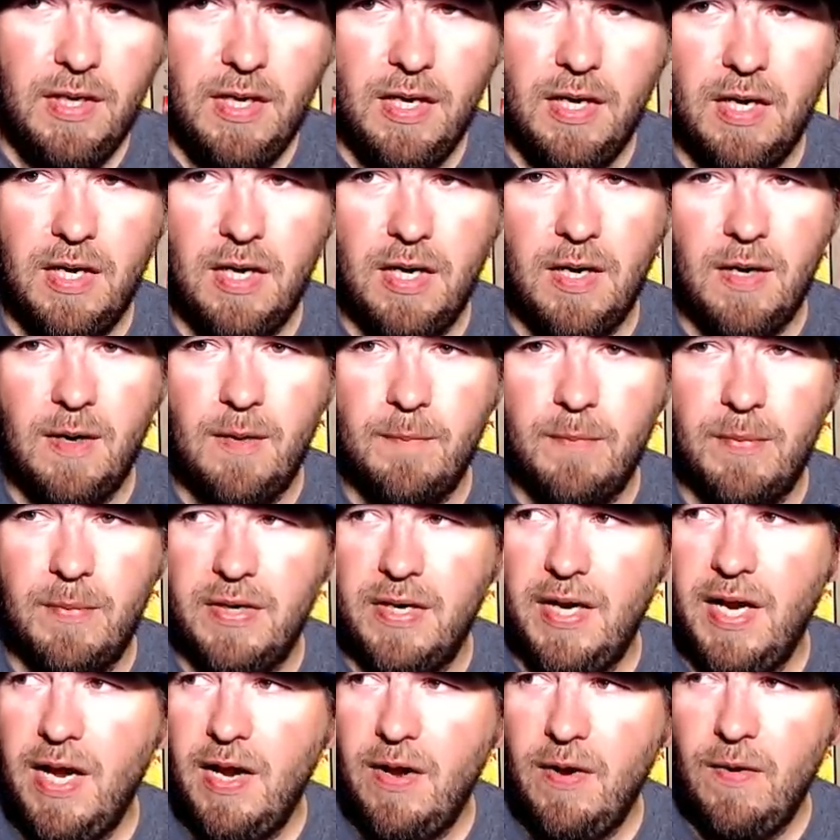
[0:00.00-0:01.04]
But
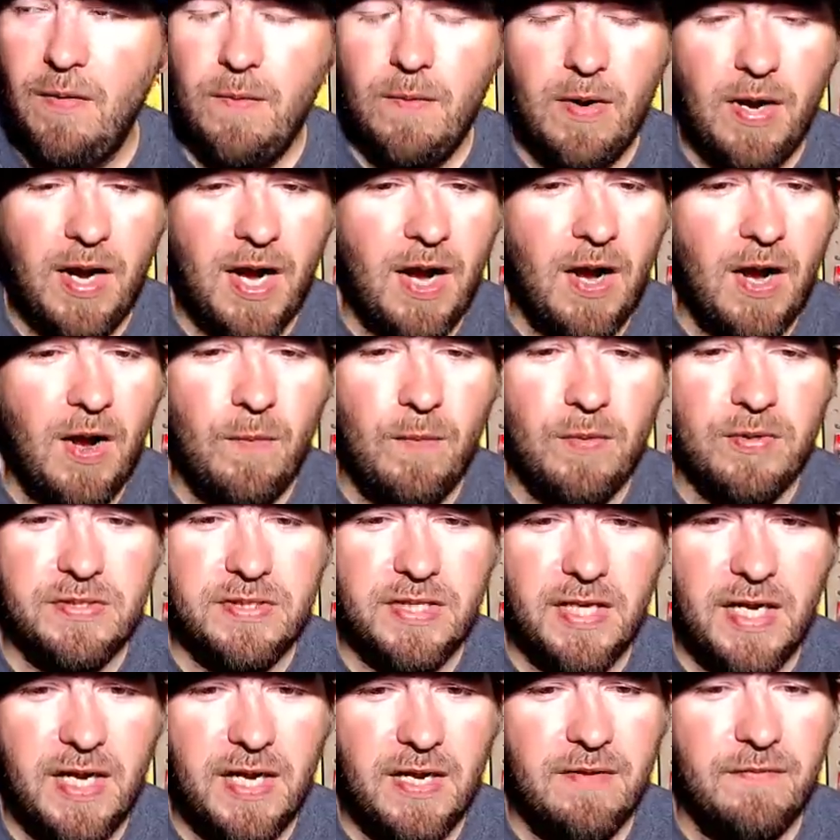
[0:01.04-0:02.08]
now I always
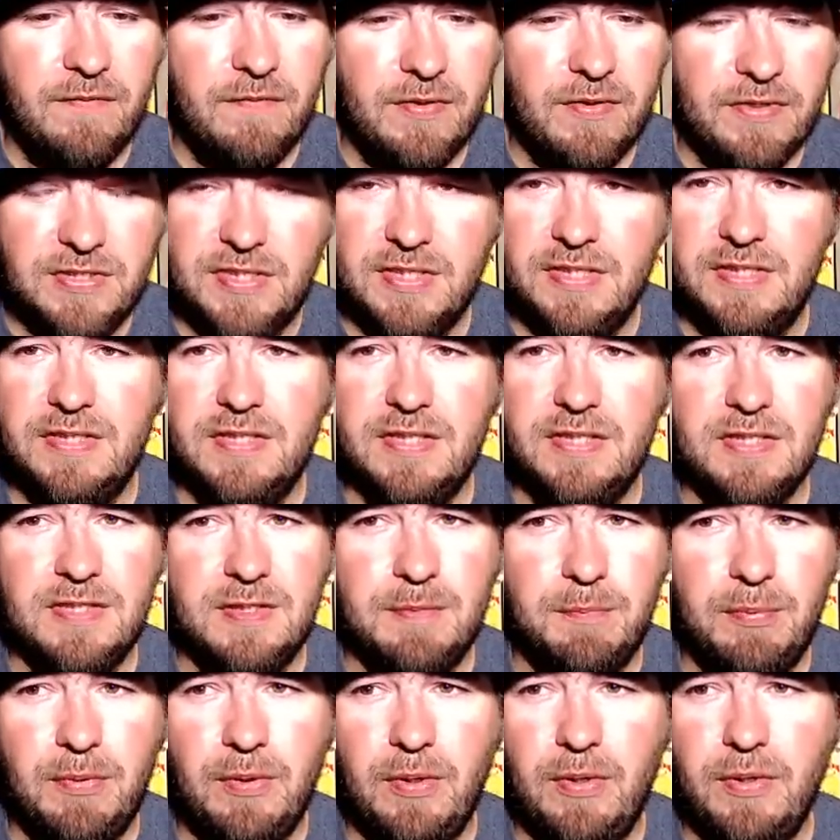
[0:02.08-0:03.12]
have a 6 Sense
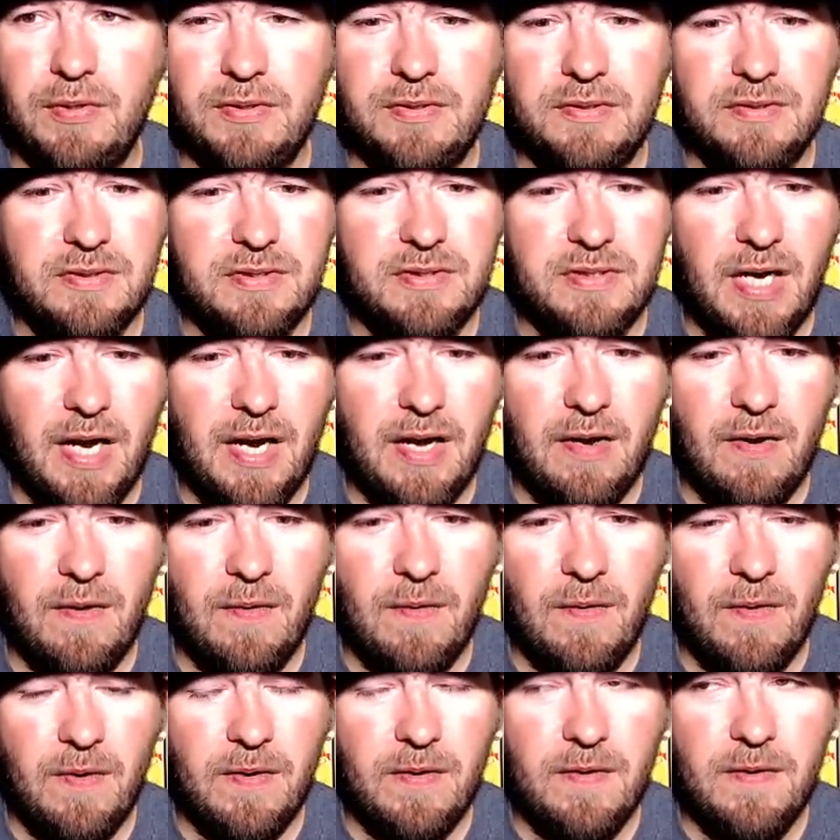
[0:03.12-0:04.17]
plug tied
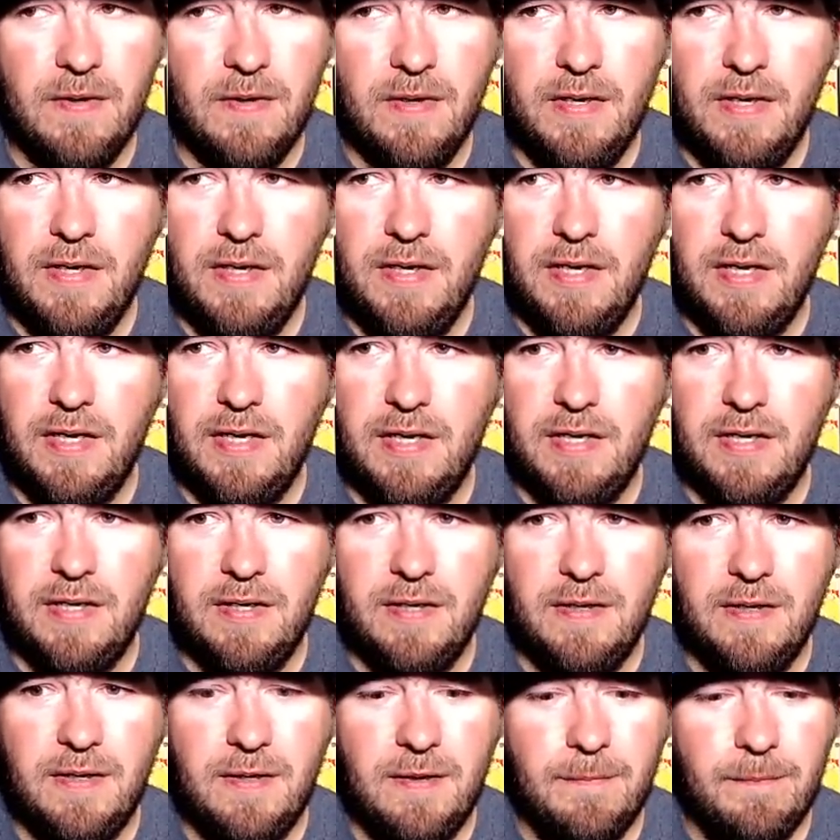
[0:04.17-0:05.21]
on.
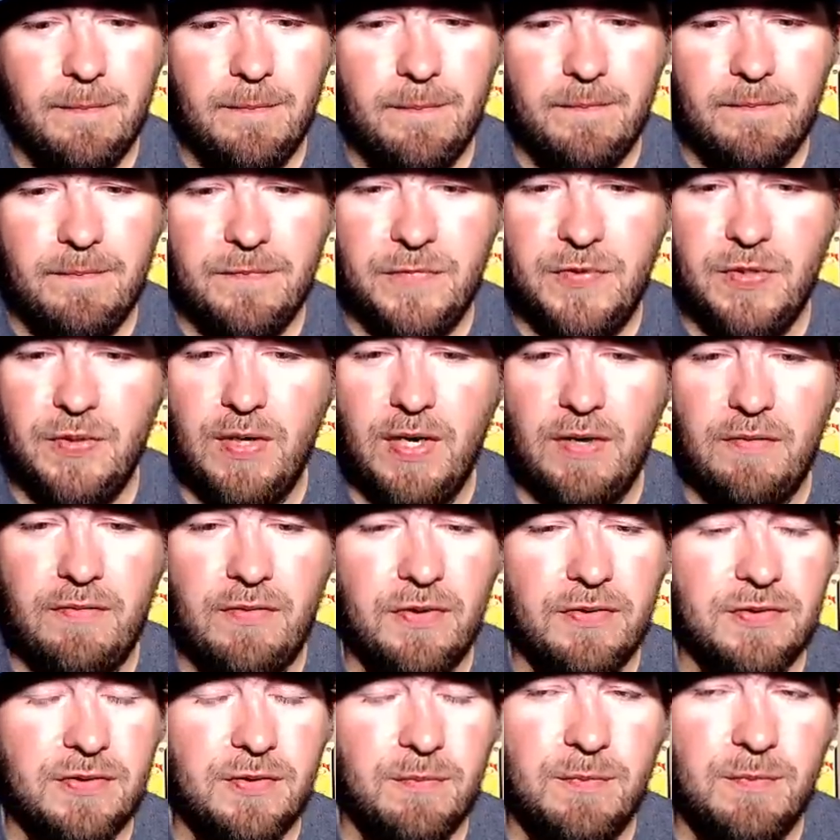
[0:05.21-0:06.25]
And, dude, I
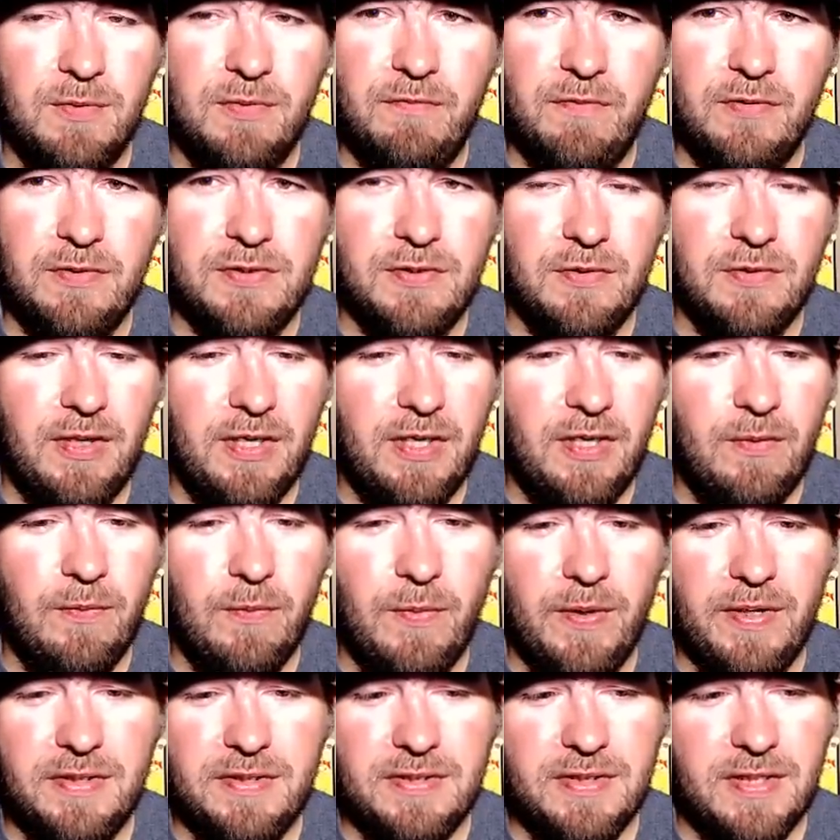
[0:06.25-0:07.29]
caught so many fish on that
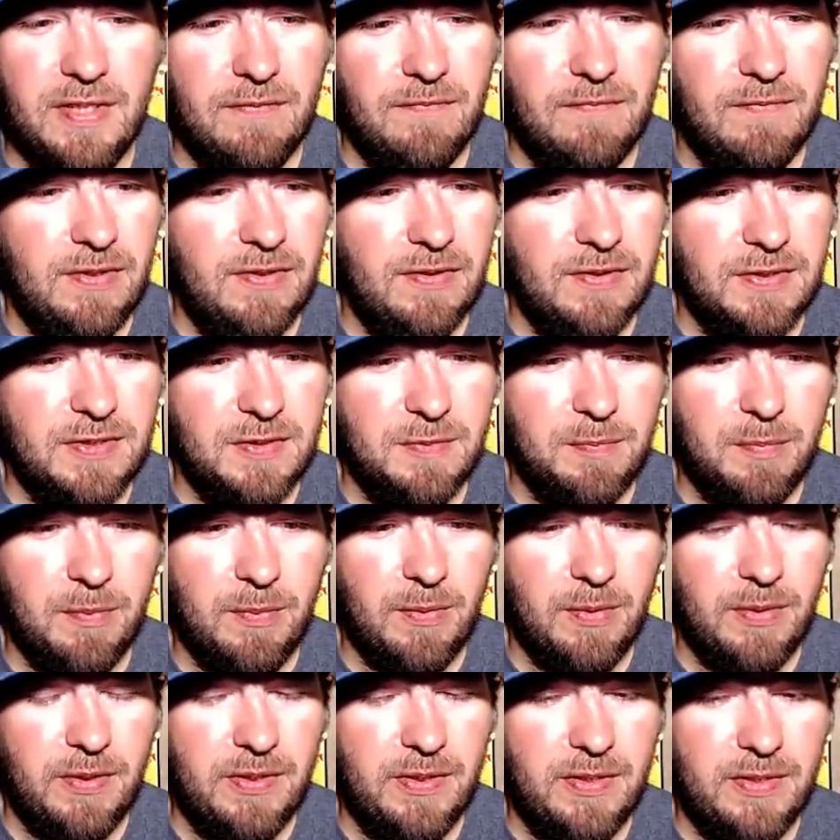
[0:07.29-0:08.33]
Quake 70 in the
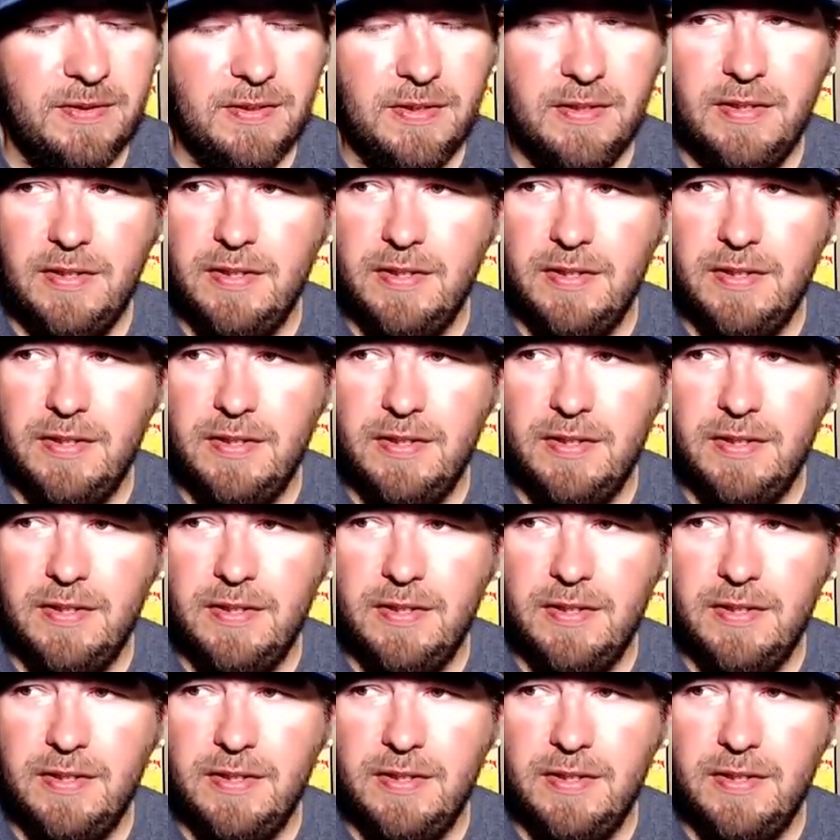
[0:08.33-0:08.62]
spring.